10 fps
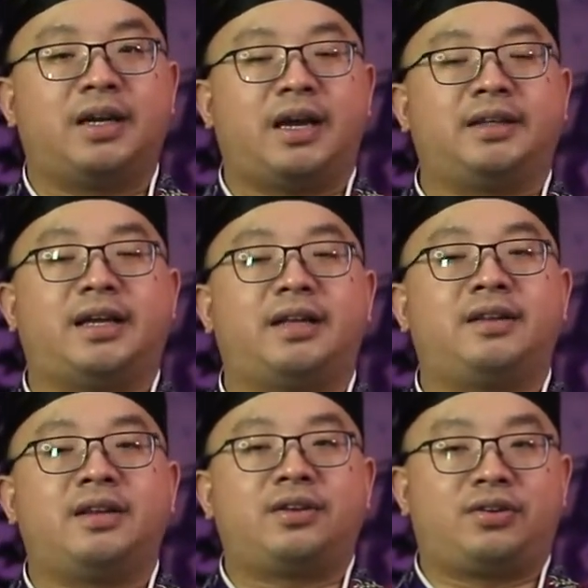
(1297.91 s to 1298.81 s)
and then
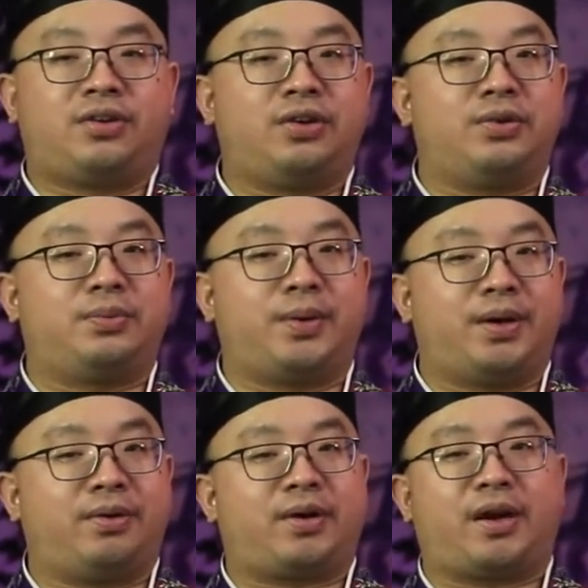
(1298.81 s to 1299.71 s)
you
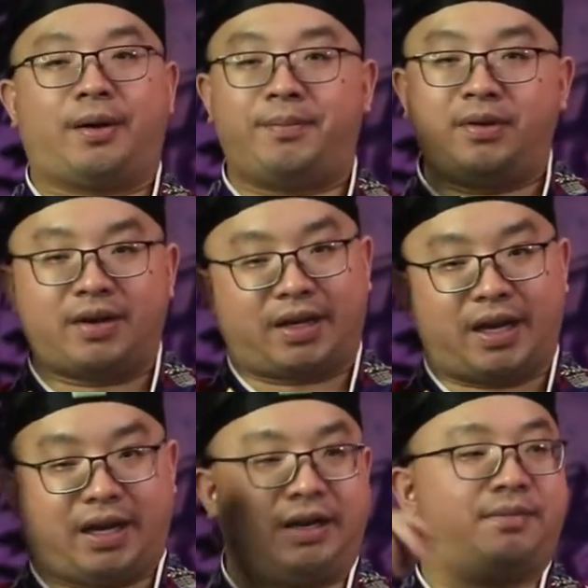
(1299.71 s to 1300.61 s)
will
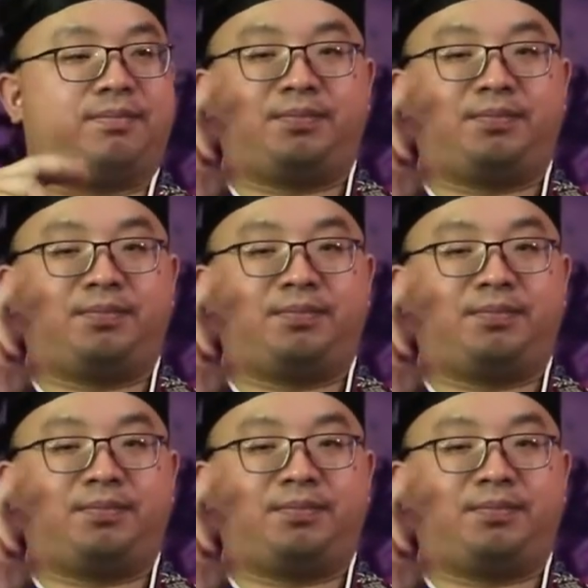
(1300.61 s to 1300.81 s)
communicate